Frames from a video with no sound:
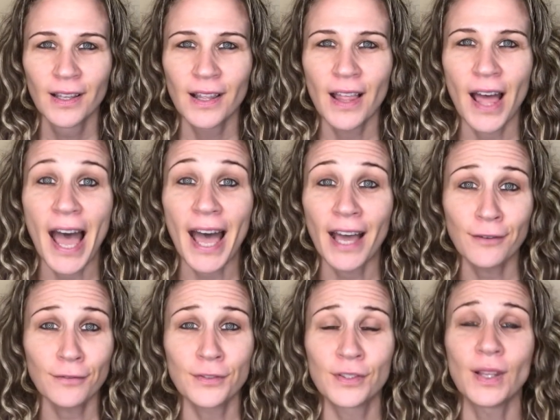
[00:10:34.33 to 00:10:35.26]

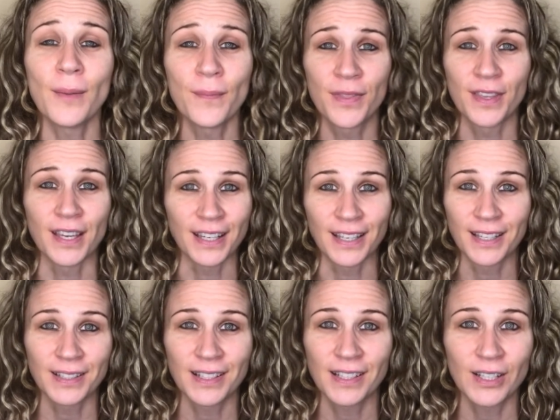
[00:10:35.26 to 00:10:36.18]
Have something
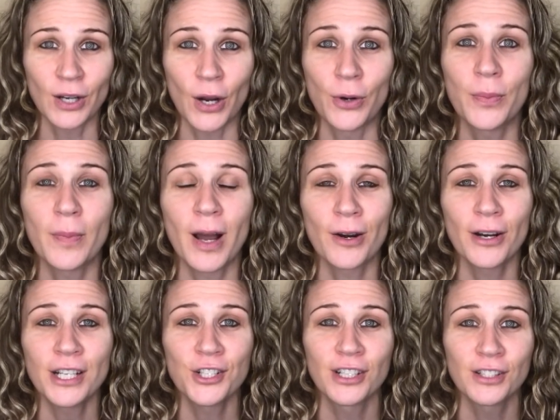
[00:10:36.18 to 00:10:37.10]
in
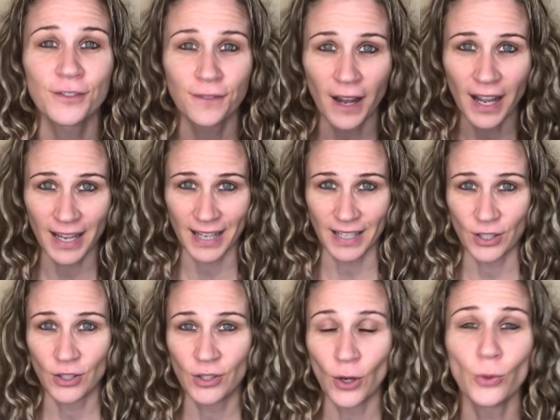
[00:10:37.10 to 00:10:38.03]
moderation. It's
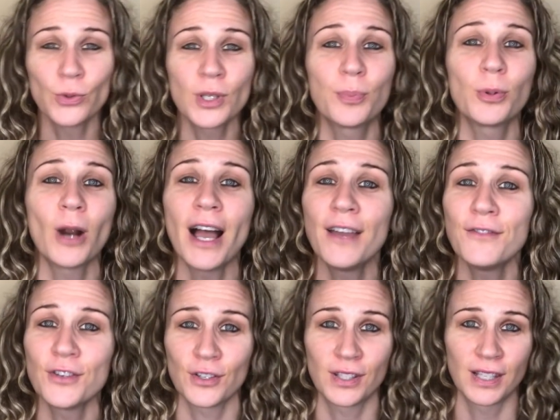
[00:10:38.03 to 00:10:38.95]
fine. Don't deprive
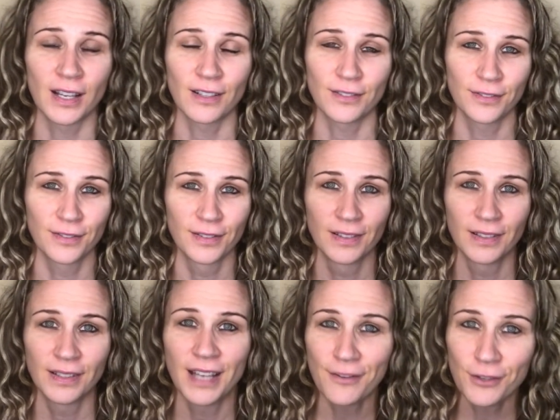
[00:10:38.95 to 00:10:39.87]
yourself.
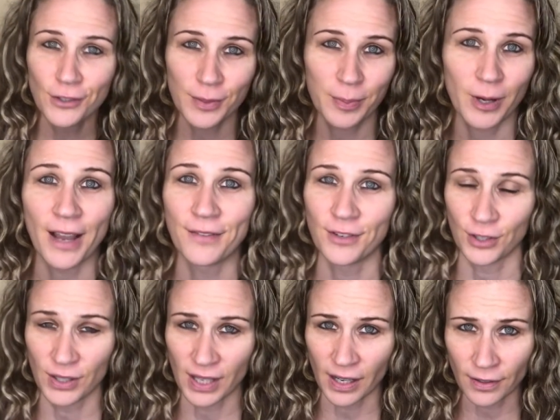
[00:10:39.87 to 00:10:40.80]
Never deprive
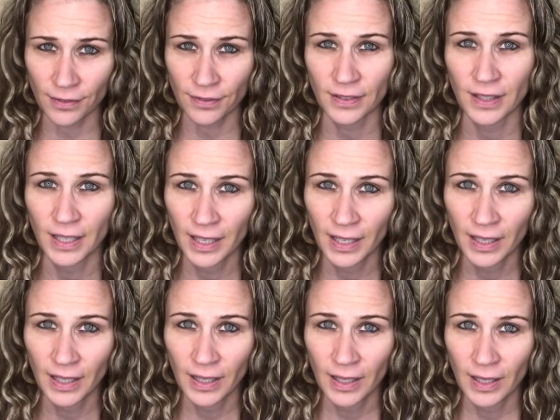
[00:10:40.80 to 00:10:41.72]
yourself.
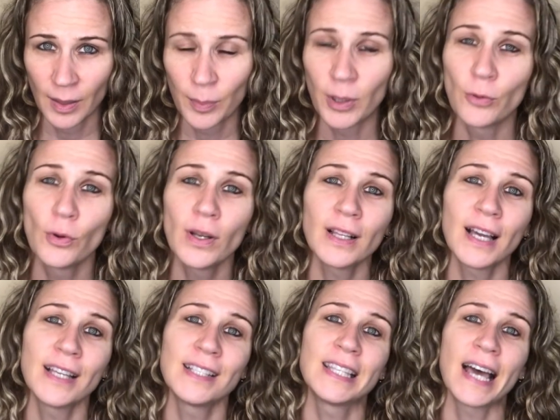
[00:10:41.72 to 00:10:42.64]
But
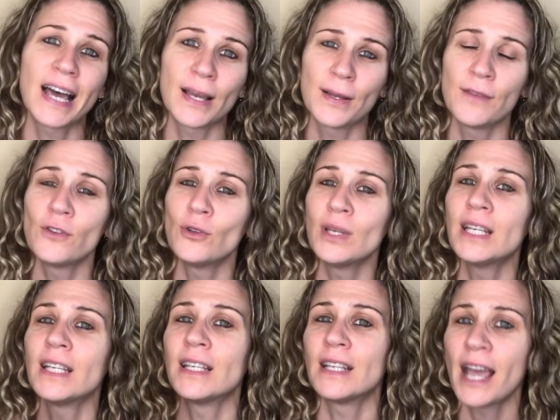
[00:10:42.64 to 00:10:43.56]
realize that if you eat
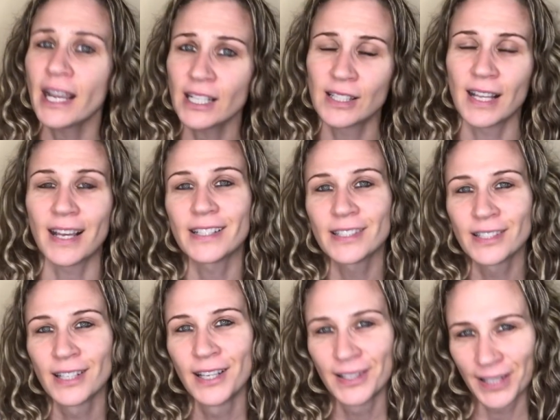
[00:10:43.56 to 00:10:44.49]
it in excess,
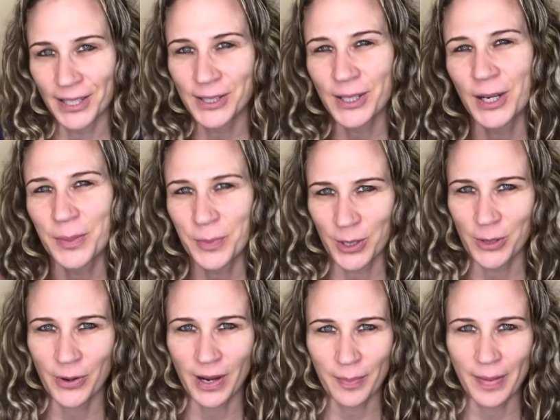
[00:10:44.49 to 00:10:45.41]
then it's going to put
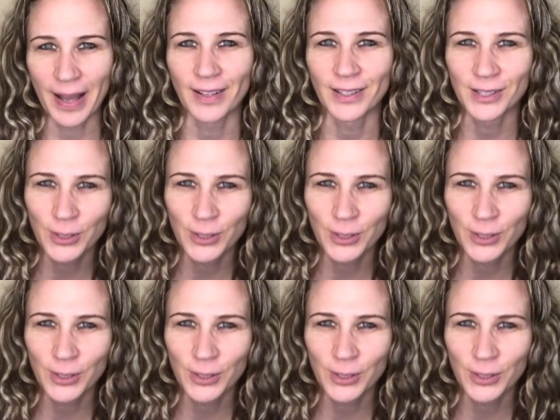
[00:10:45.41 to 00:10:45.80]
you out of balance.